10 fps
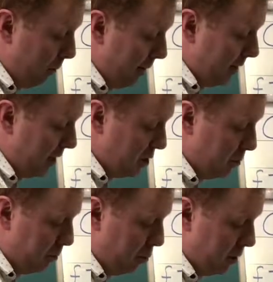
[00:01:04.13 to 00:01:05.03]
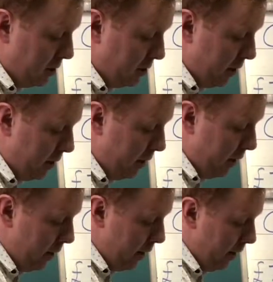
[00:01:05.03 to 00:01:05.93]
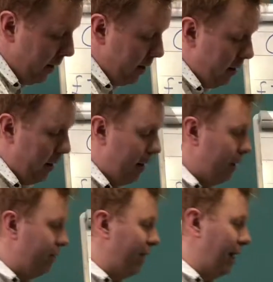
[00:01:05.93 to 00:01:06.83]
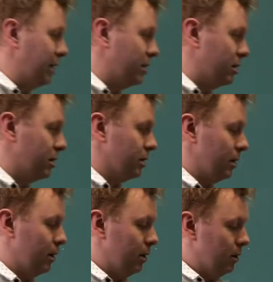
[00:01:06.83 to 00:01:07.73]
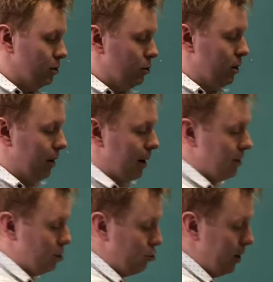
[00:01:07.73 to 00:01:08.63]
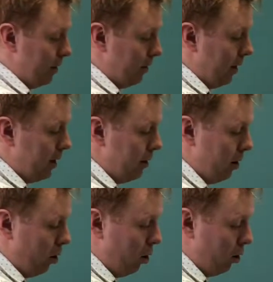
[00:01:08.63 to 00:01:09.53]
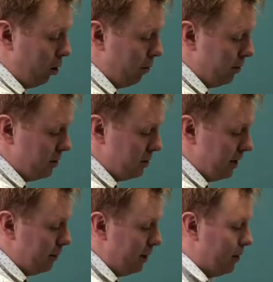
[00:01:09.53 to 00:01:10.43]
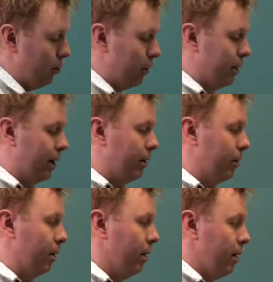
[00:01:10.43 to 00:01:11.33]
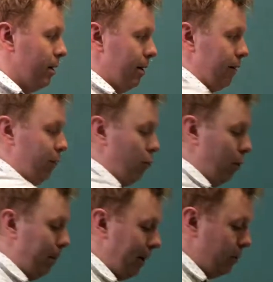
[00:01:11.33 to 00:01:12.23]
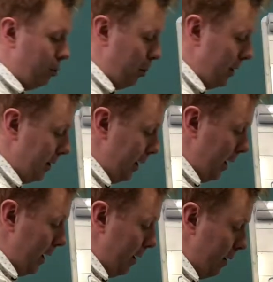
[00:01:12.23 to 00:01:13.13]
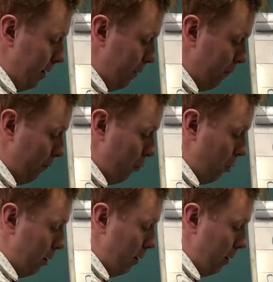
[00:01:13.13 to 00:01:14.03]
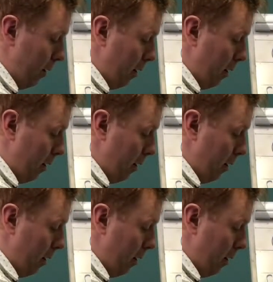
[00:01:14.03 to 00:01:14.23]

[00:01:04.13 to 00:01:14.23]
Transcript: my decimal points in advance. So they're in a straight line on the same line going down. Now £4.28, 4,